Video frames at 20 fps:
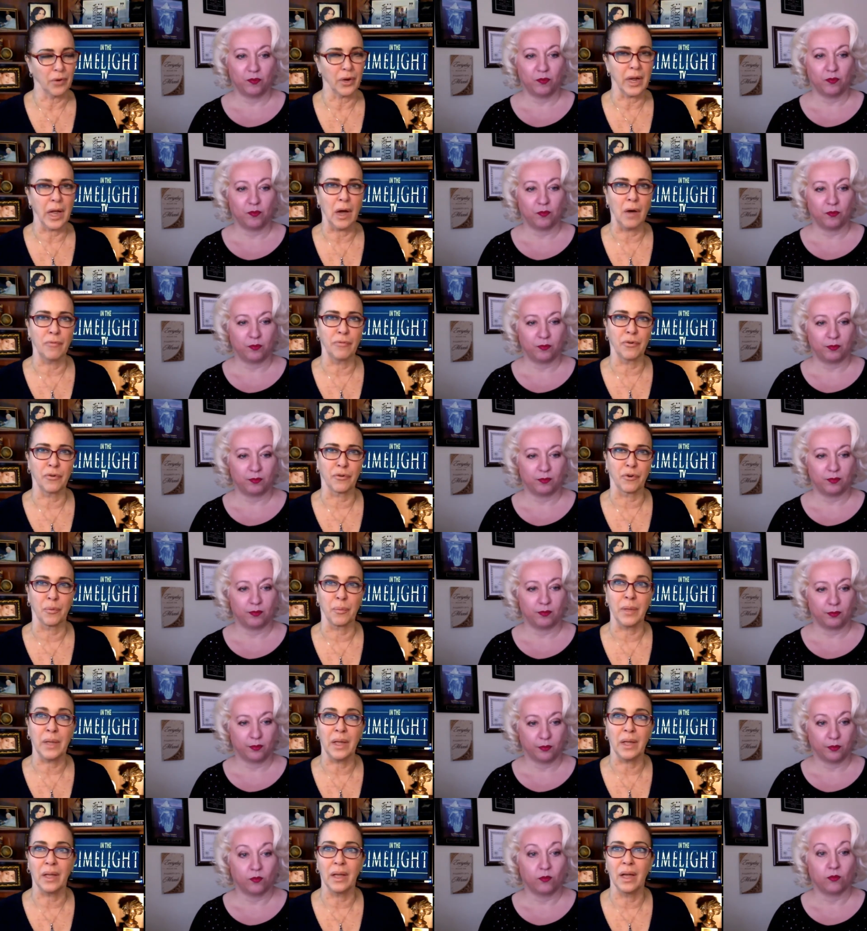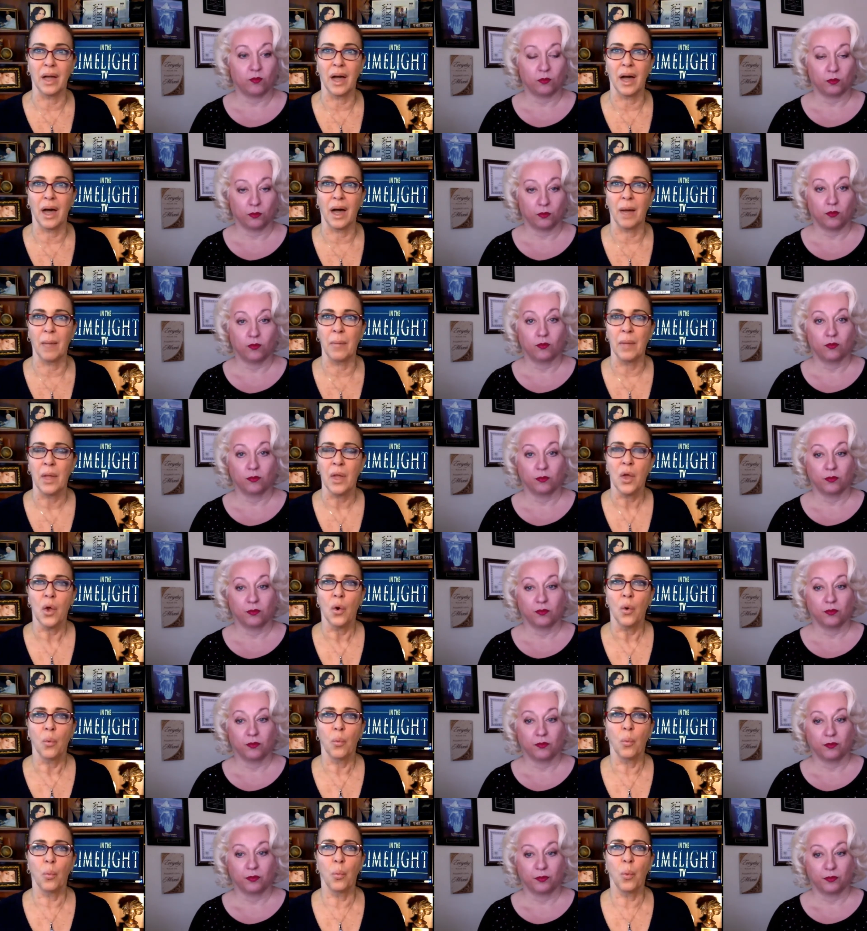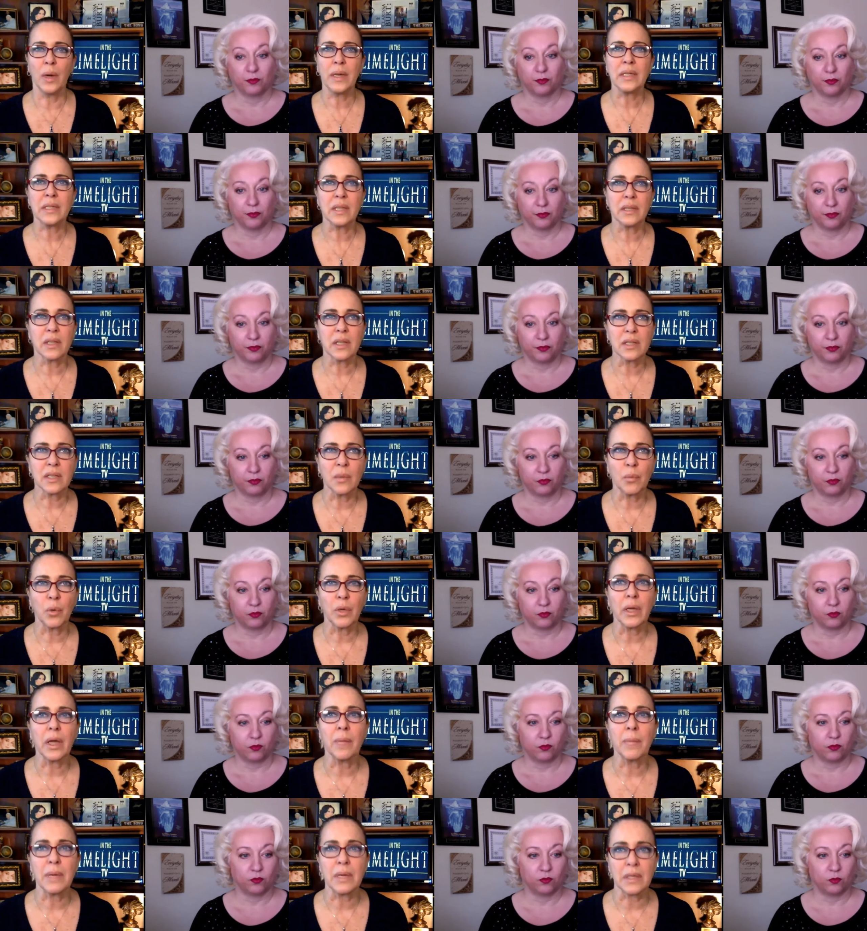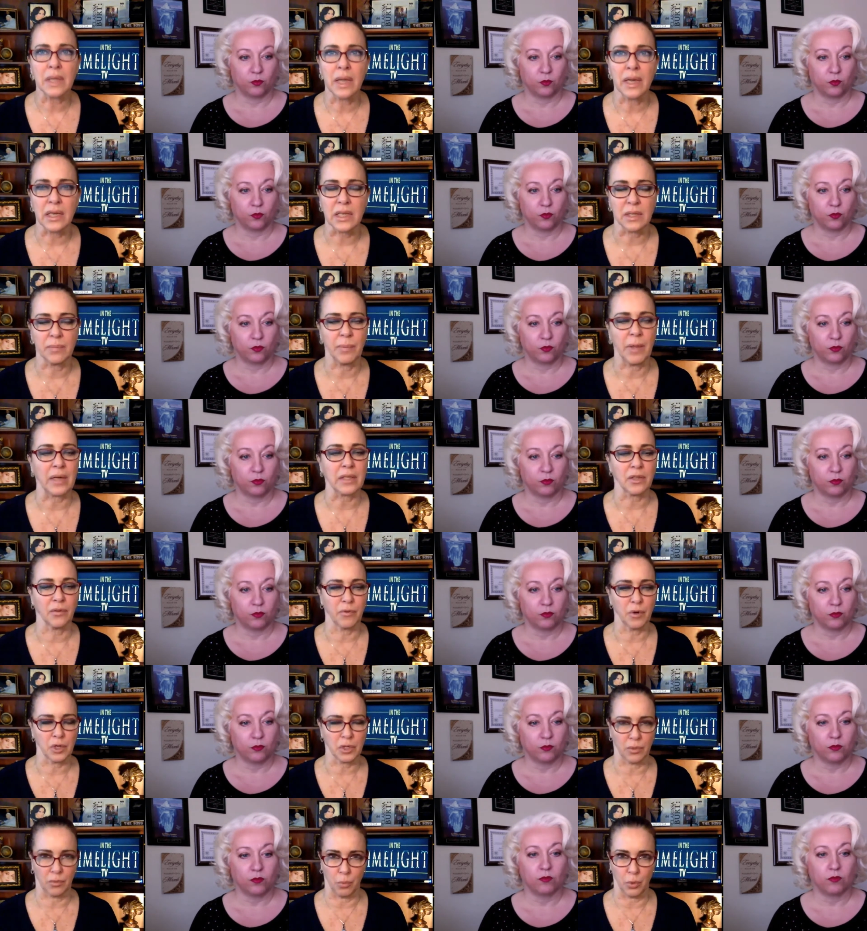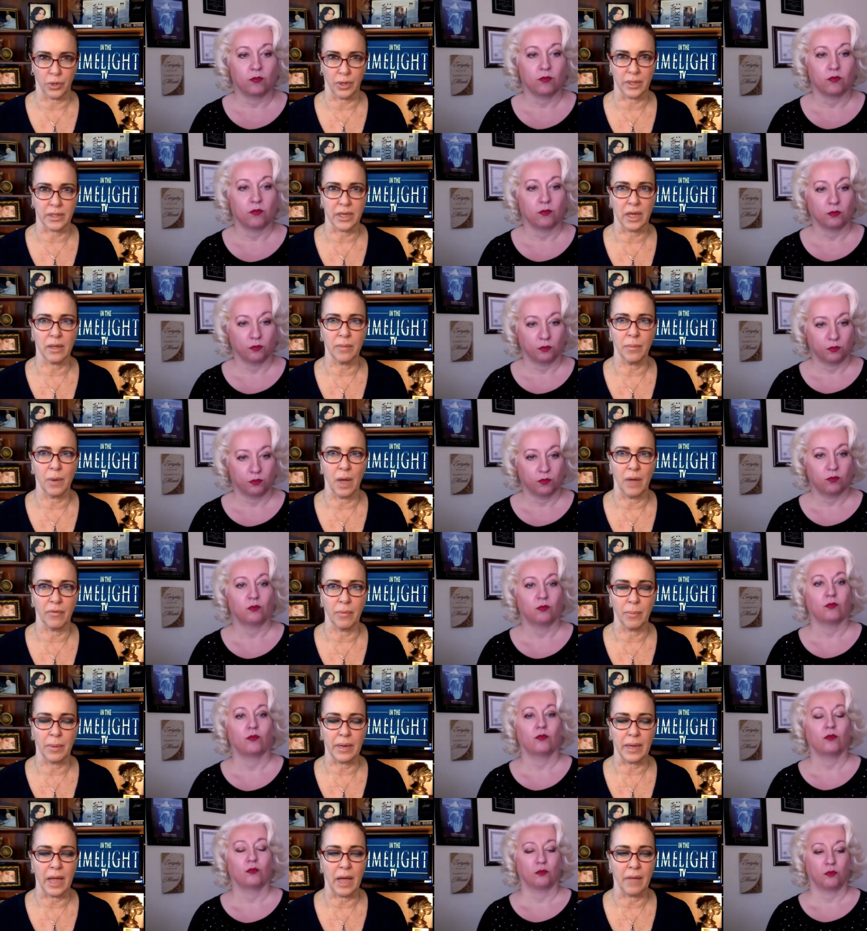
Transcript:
Speaker 1: very helpful for me. Um, what is it that someone can can expect? So first of all, we're going to tell them everybody